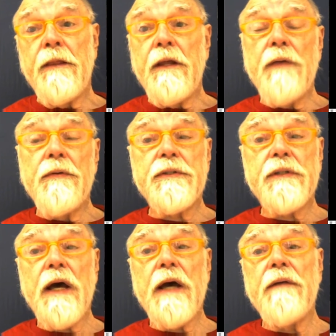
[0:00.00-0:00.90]
other
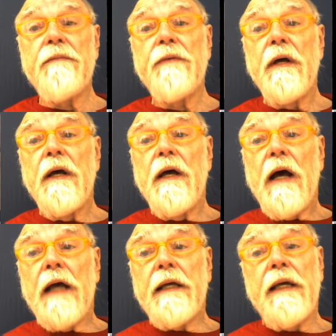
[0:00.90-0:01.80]
side of
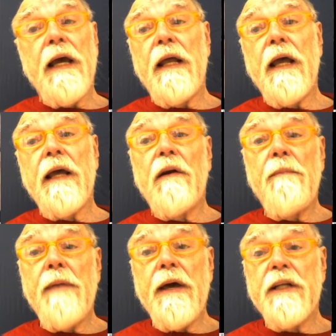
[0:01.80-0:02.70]
I can't handle or
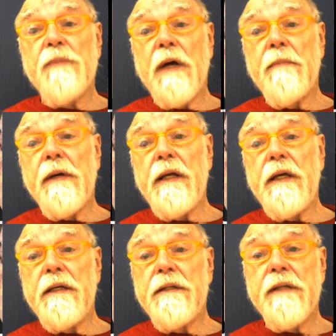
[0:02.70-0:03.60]
manage my money
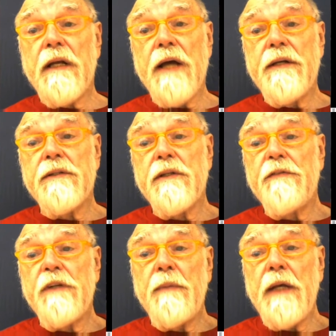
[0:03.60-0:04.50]
is that I deserve
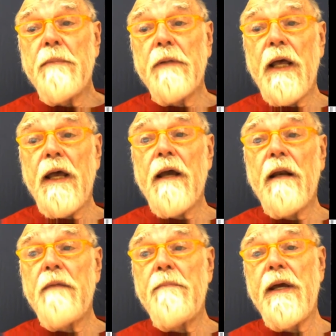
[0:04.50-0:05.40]
to be able to
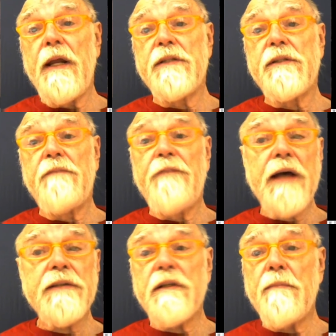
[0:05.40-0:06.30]
handle and manage
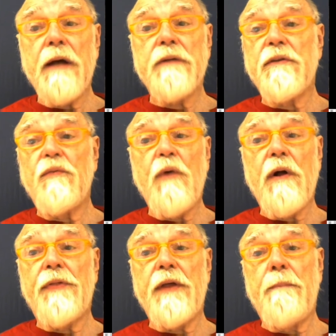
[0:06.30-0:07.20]
vast amounts of
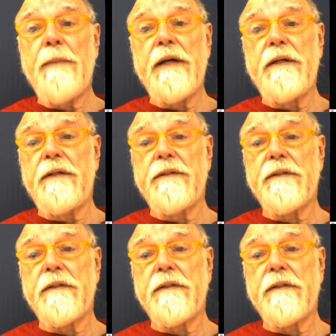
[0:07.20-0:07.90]
wealth and abundance.